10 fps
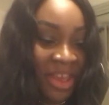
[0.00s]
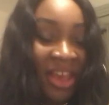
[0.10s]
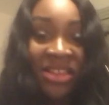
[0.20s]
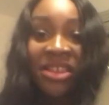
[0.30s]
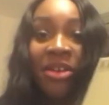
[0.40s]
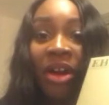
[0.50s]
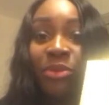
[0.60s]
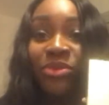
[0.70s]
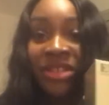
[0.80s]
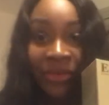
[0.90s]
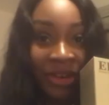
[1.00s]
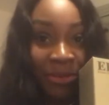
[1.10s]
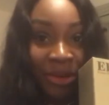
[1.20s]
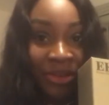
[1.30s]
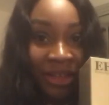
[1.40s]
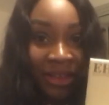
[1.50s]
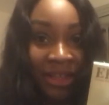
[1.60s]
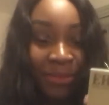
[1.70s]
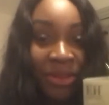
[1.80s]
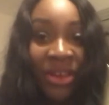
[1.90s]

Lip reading: So I will definitely be using this because